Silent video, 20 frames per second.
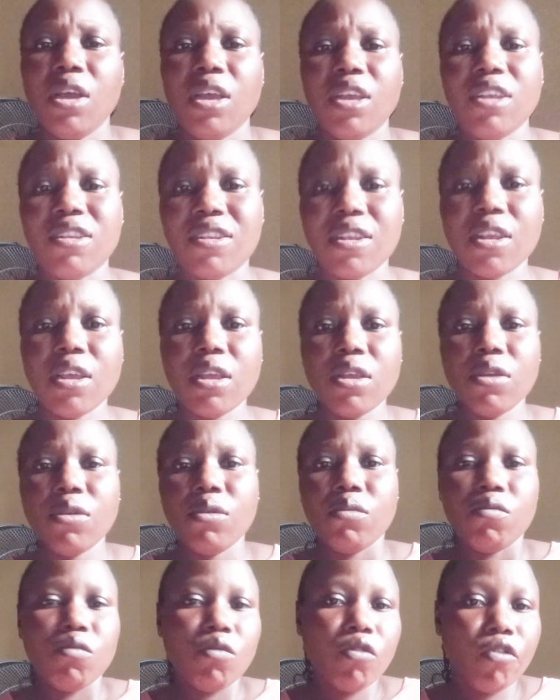Is it
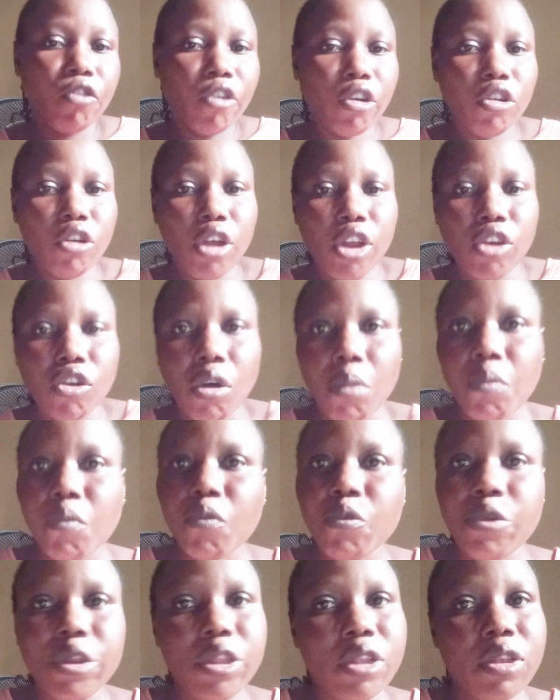following up
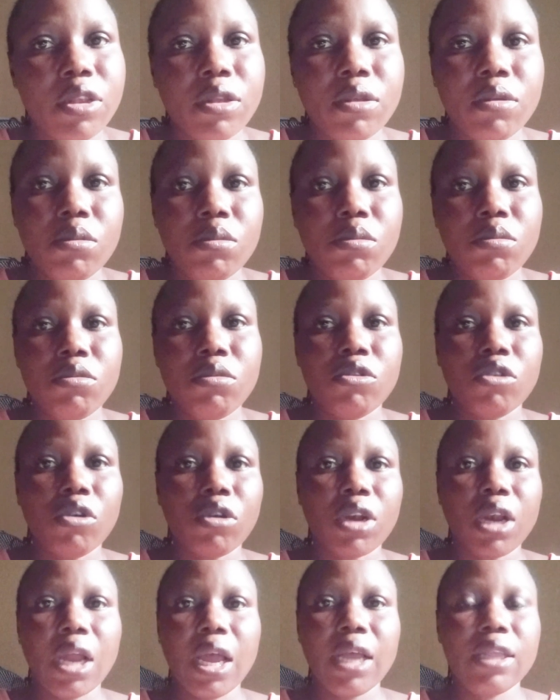with your
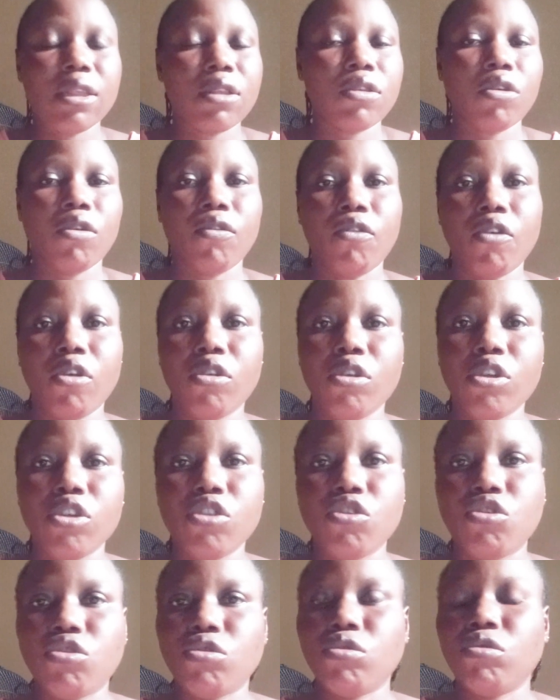clients or
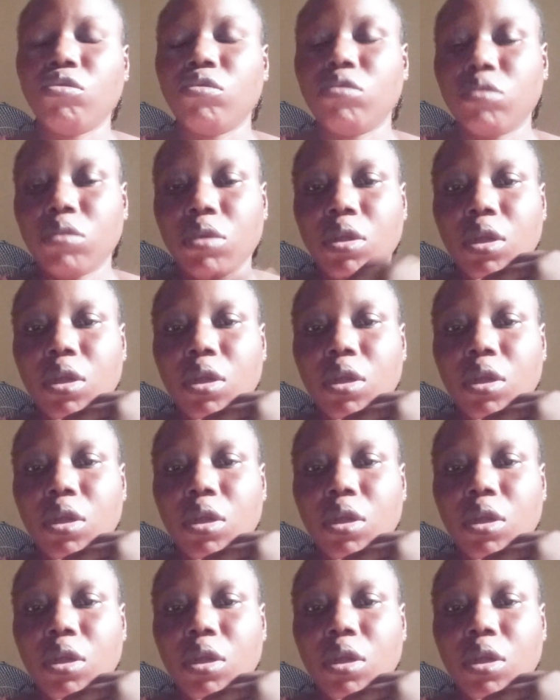following through?